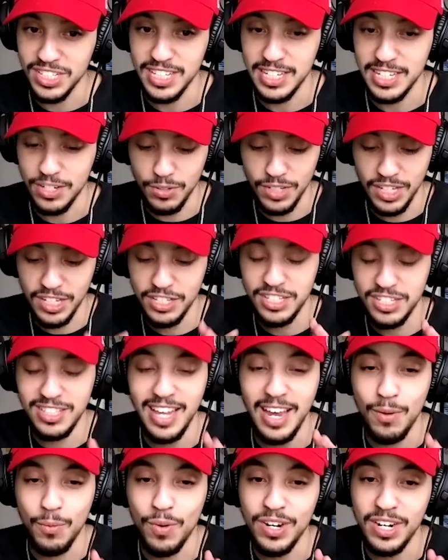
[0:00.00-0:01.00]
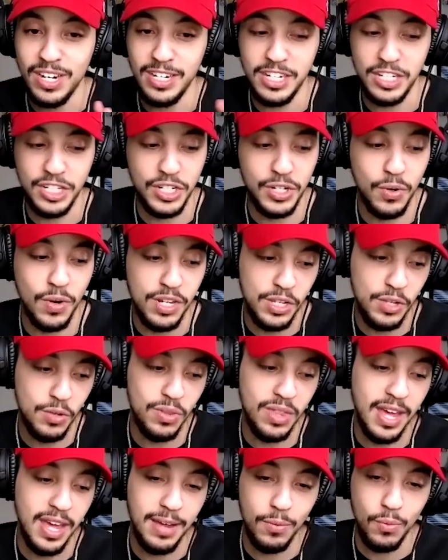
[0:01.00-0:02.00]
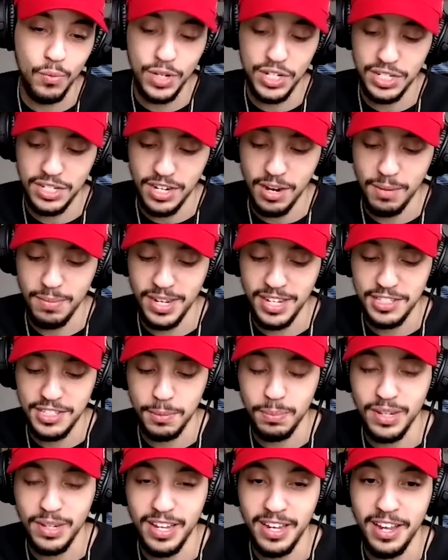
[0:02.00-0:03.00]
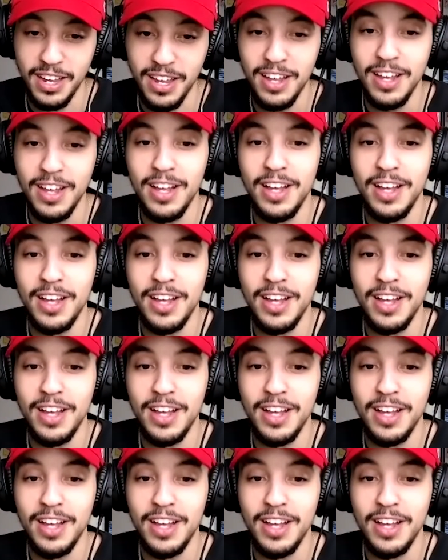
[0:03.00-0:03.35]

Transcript: That's only just that one, and it's showing you that wish coming into play.